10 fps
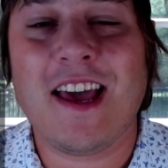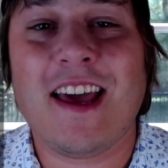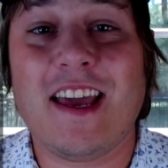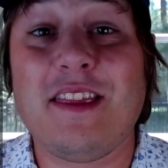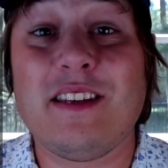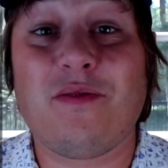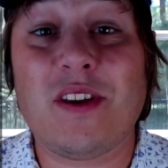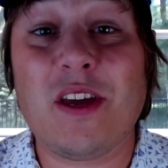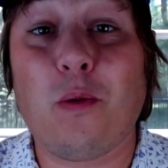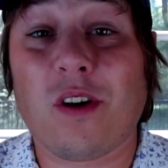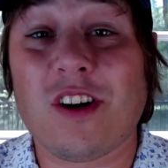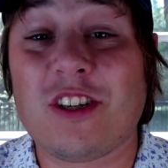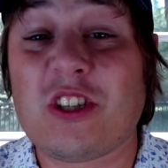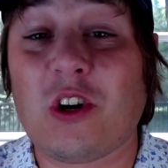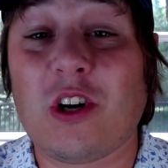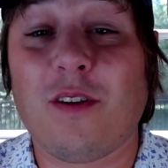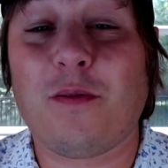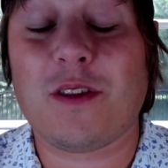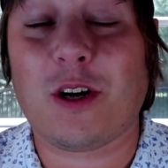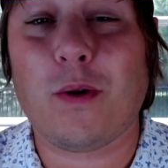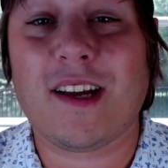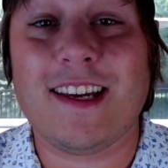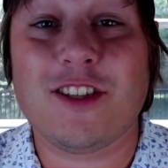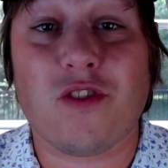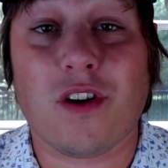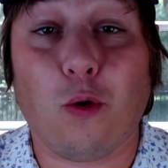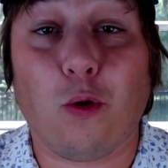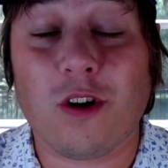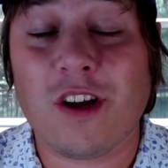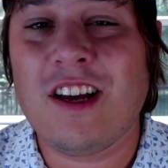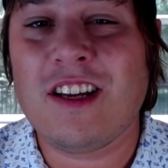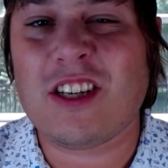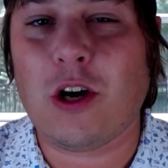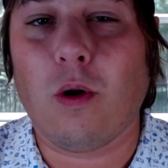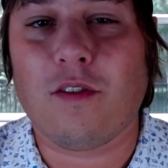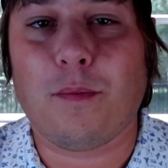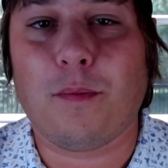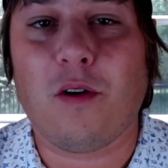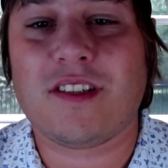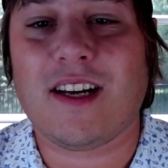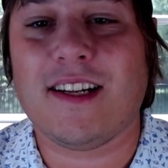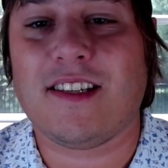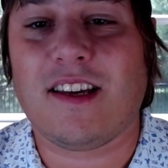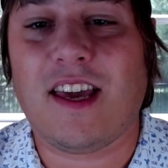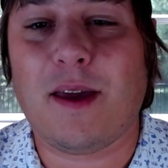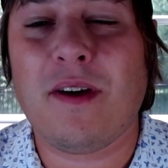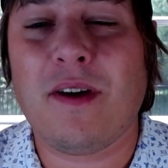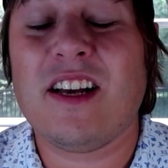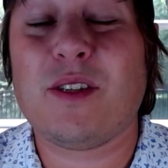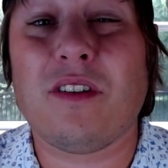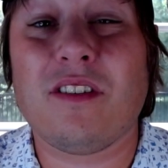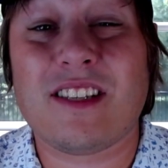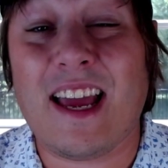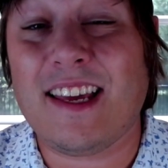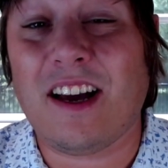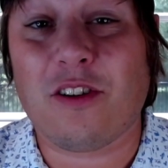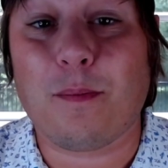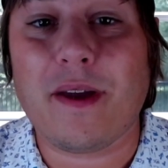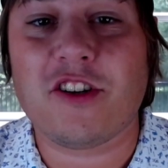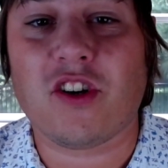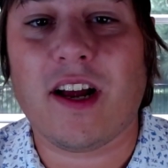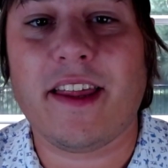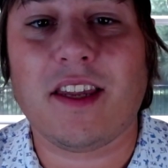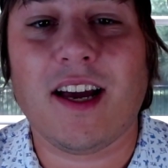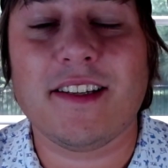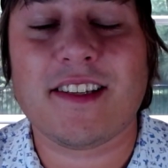In this video, we're going to start off with a quick injury report to go over both sides of the game as well as any other major headlines.